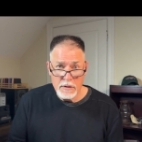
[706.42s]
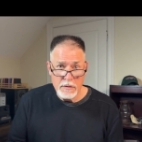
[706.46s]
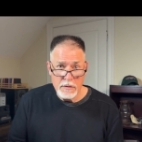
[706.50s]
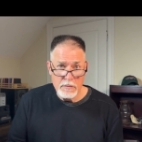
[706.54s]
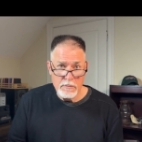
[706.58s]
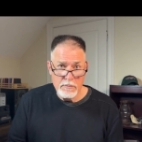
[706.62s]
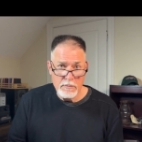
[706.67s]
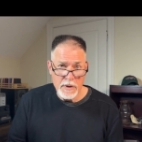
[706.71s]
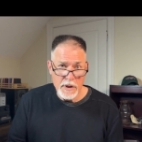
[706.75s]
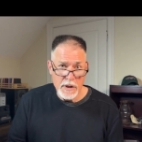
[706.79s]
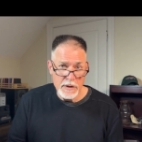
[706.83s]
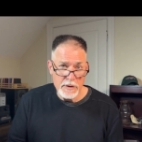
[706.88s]

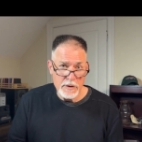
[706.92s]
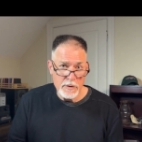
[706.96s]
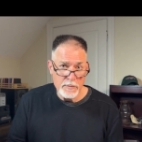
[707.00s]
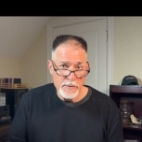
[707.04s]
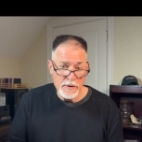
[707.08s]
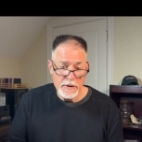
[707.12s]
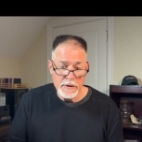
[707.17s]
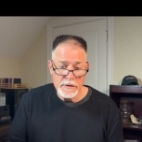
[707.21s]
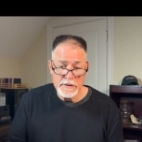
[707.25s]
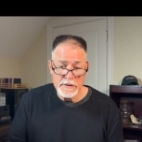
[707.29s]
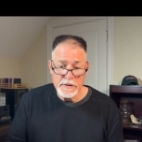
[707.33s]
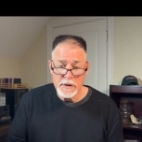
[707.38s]
minor
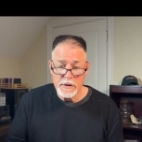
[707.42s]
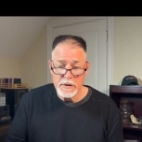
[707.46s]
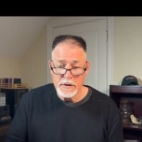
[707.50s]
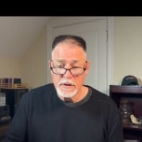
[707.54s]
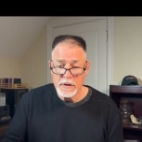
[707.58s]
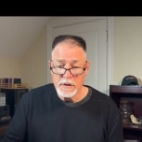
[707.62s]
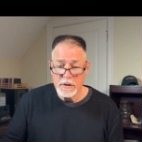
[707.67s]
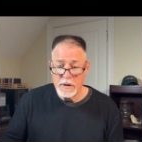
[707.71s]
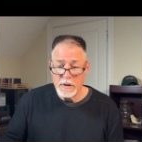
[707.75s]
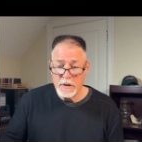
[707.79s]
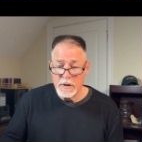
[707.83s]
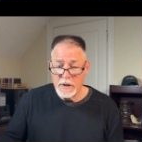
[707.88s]

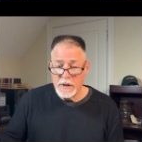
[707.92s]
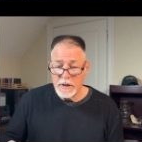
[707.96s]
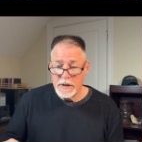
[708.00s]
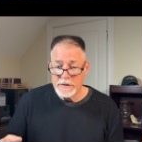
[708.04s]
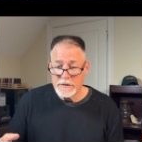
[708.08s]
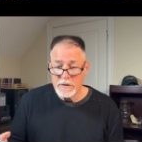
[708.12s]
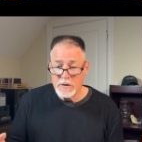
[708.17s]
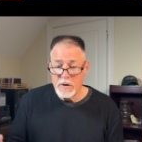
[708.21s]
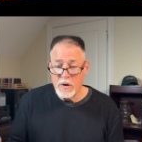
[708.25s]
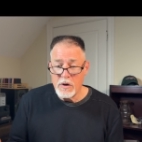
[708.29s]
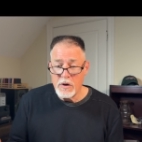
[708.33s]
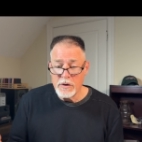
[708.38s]
pentatonic,
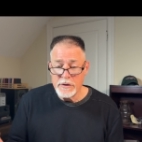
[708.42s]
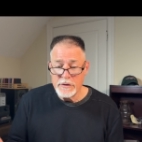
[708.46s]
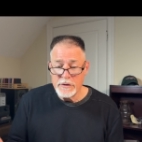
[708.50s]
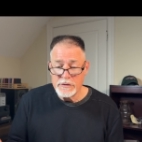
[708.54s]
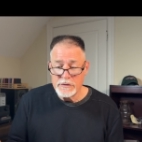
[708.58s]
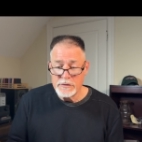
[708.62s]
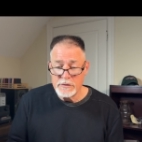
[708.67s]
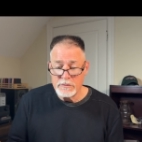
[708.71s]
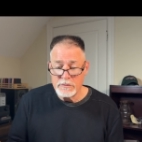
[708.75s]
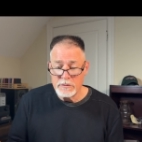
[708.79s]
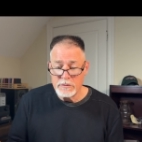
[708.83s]
as long as you